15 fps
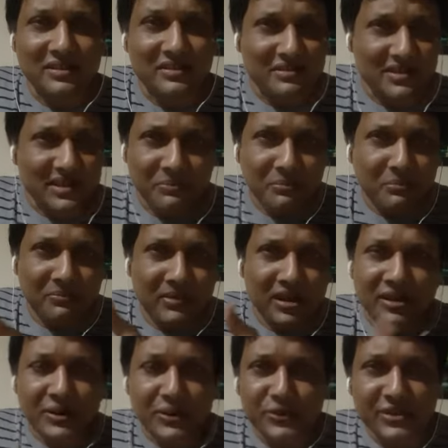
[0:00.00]
Some are
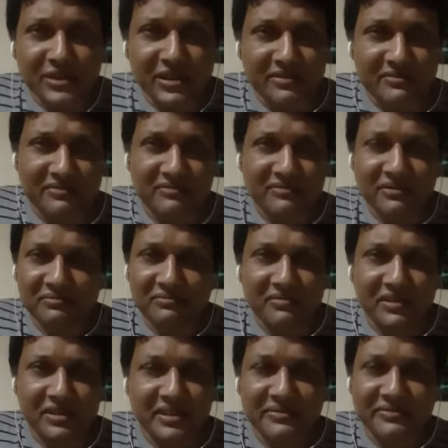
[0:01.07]
using
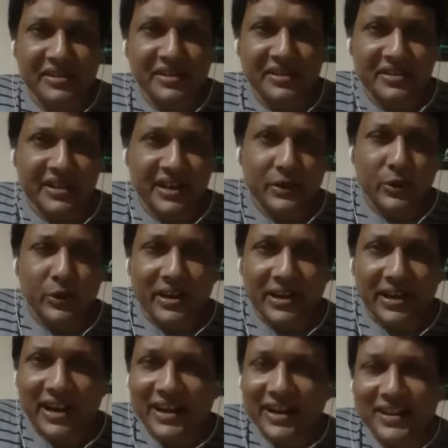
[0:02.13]
different Tectona
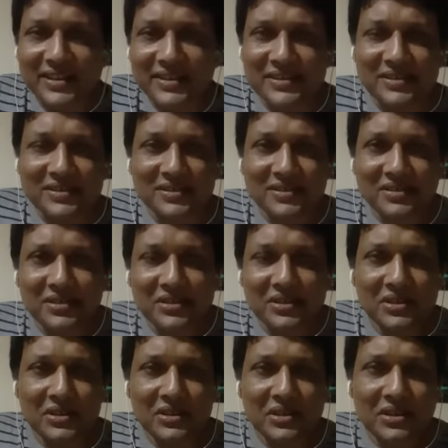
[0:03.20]
grandes,
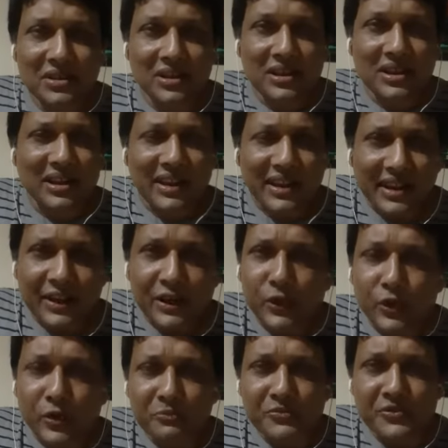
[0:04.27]

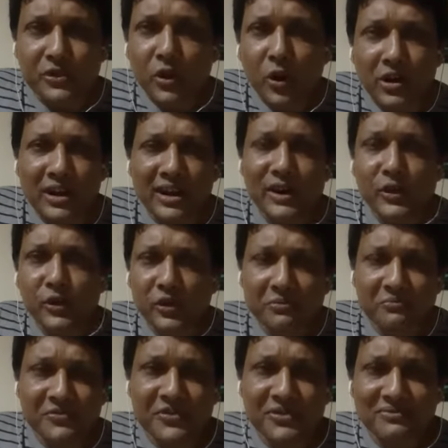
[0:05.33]
legumes,
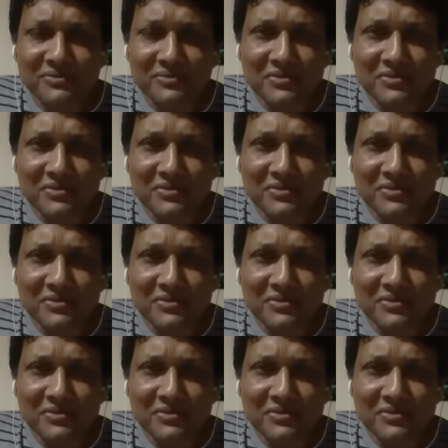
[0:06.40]
non-legumes.